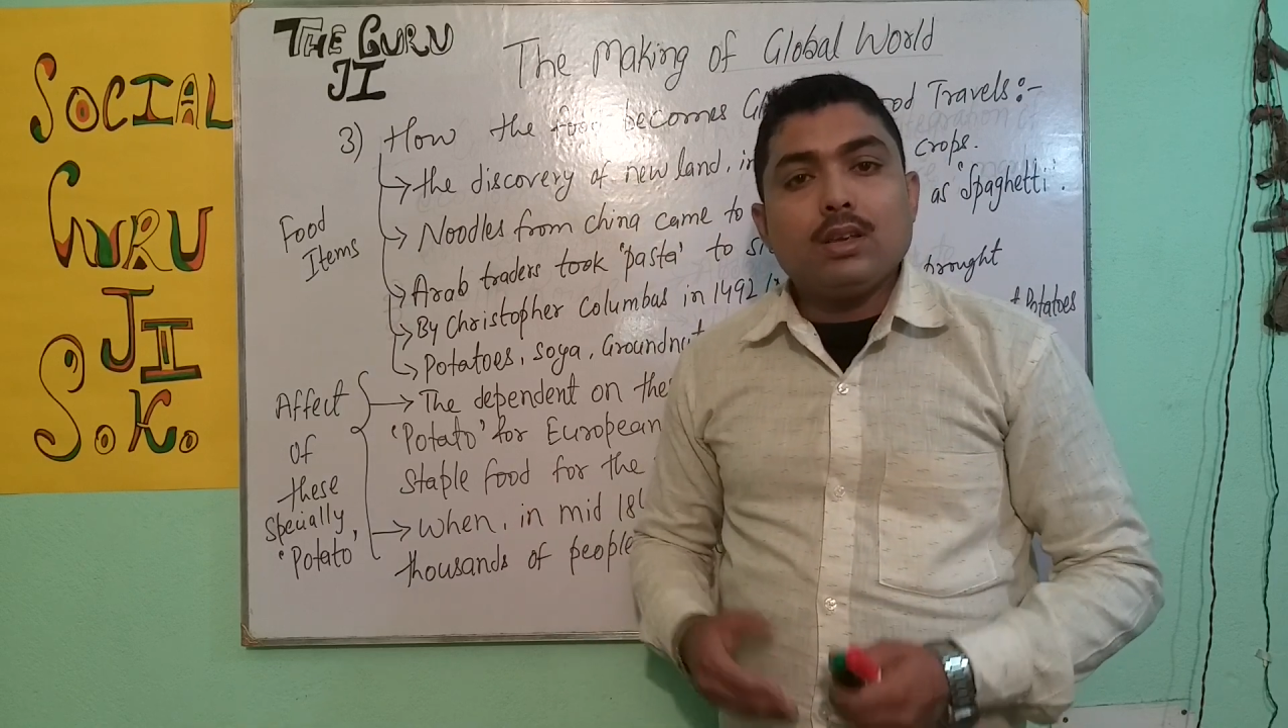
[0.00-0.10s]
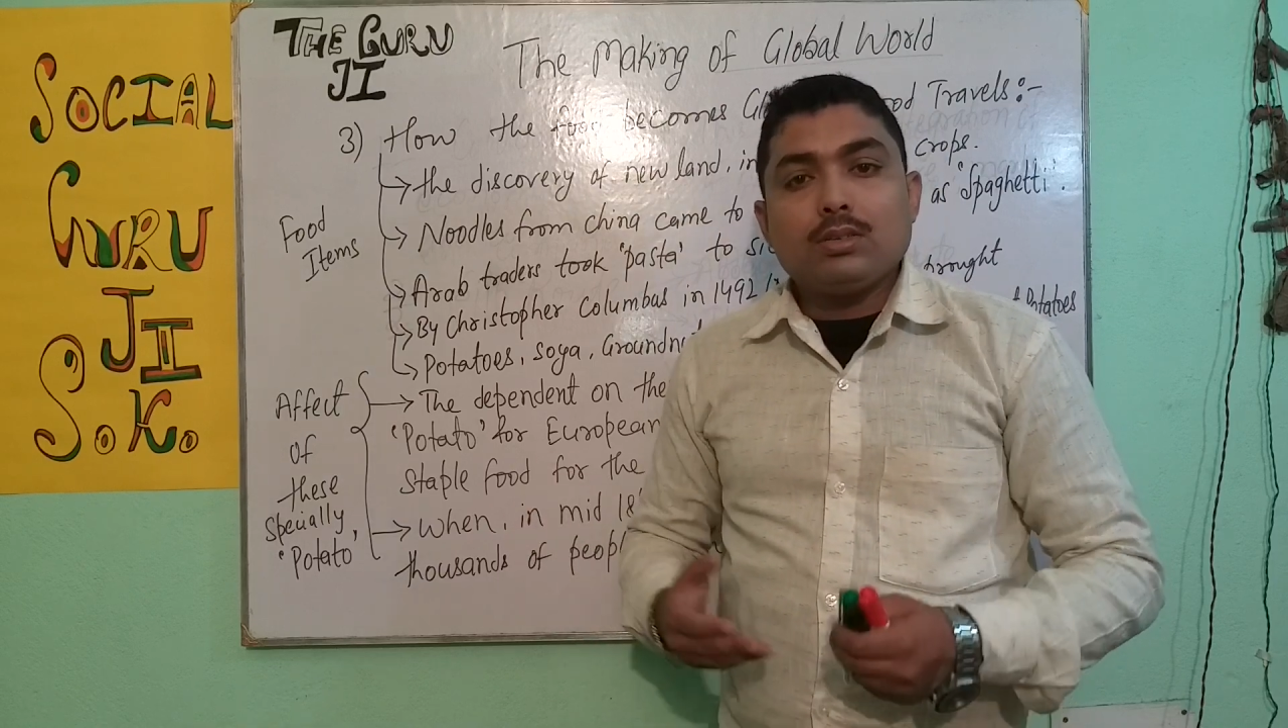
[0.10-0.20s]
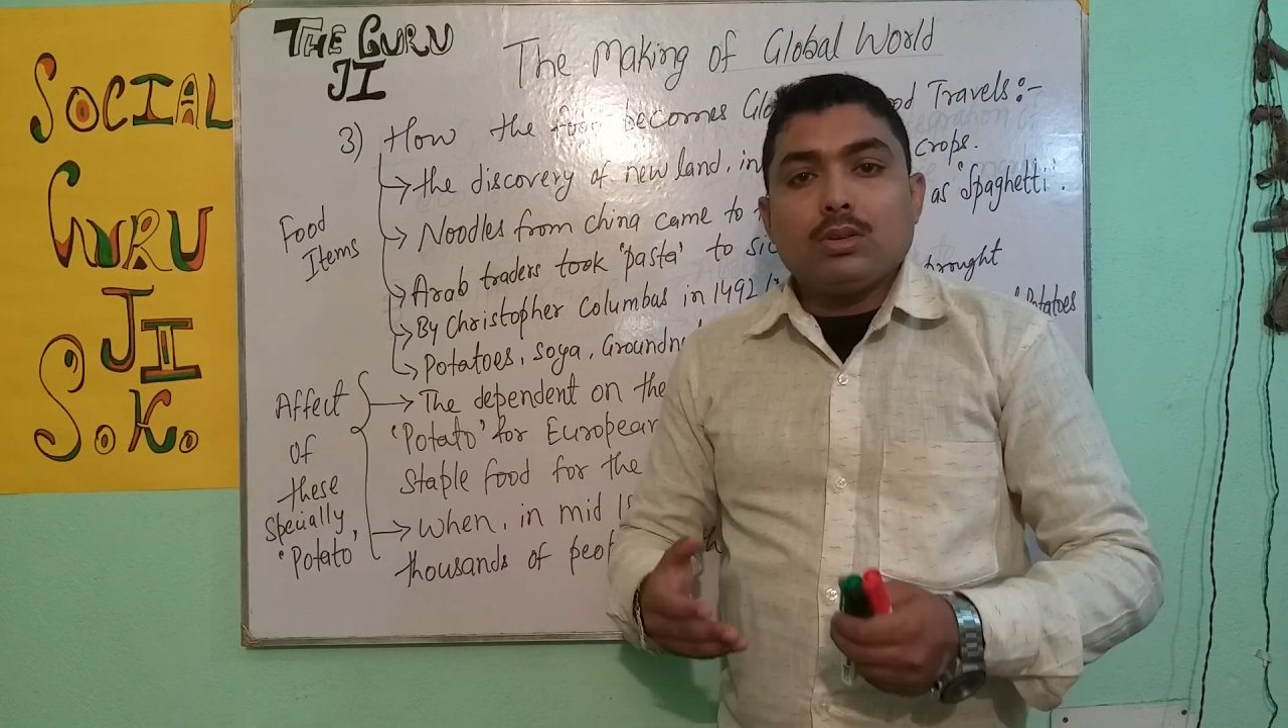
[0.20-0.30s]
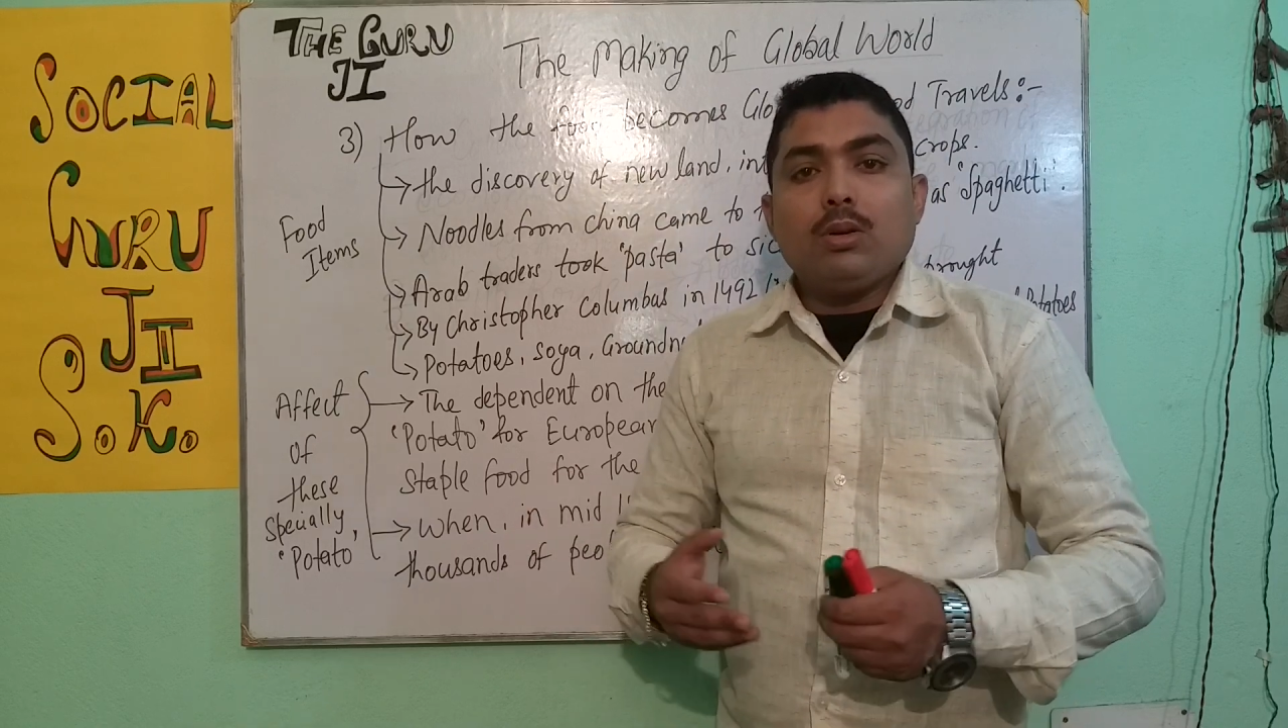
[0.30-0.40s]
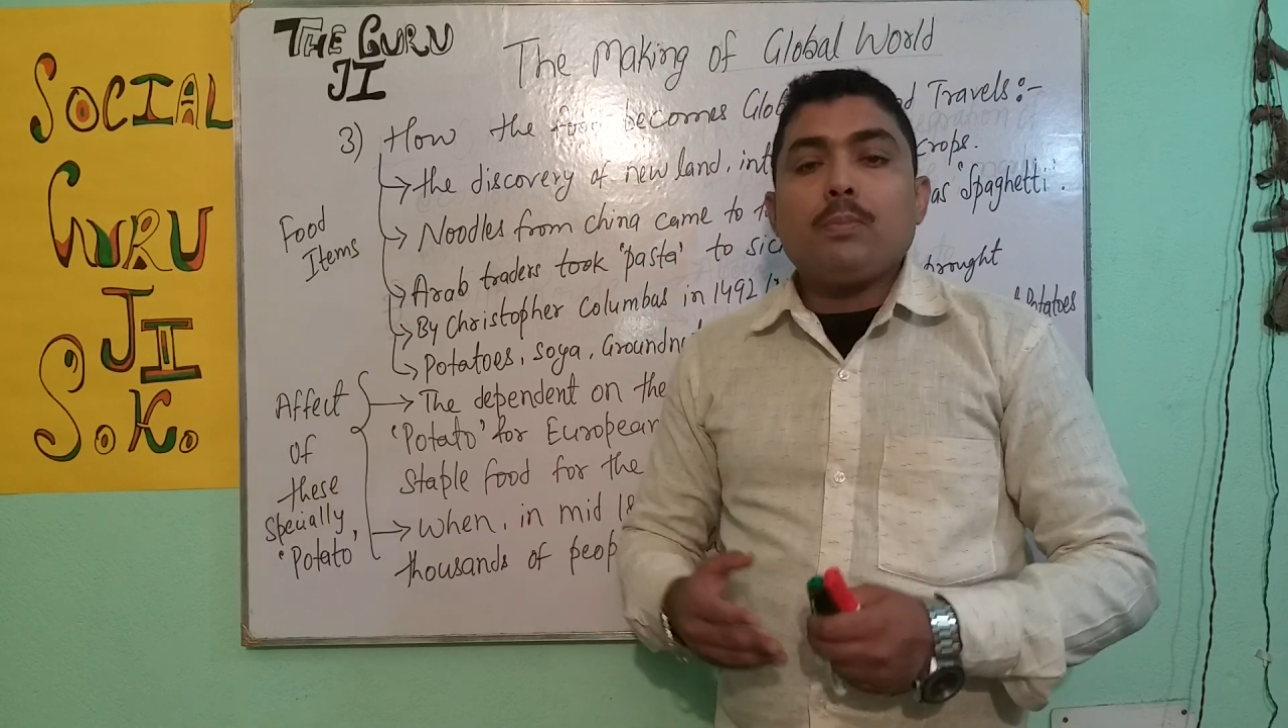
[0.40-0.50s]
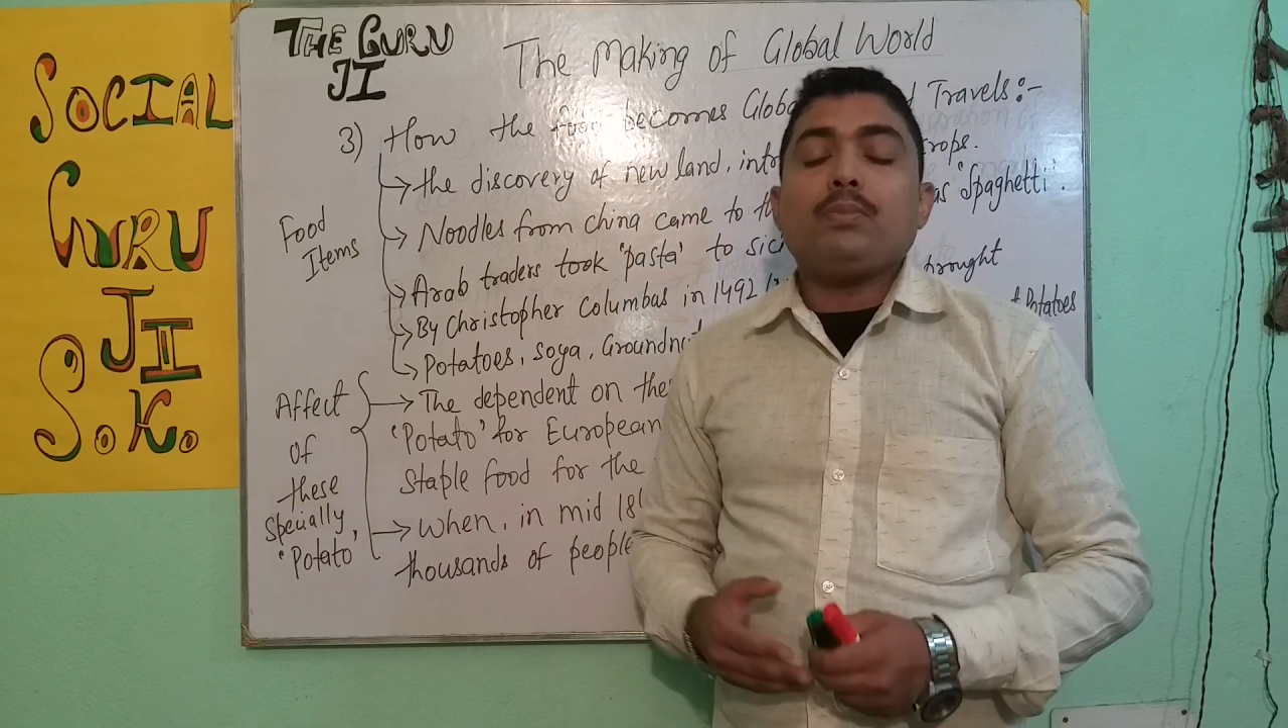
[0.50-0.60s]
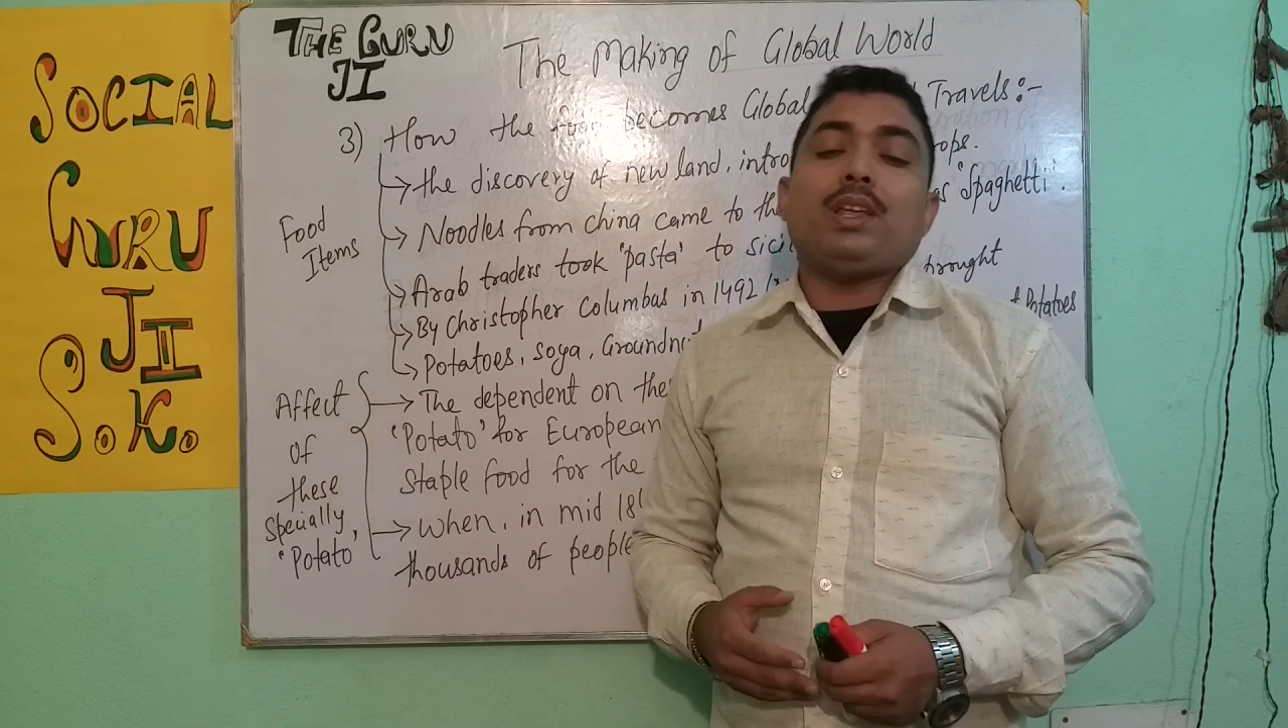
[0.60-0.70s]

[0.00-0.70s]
So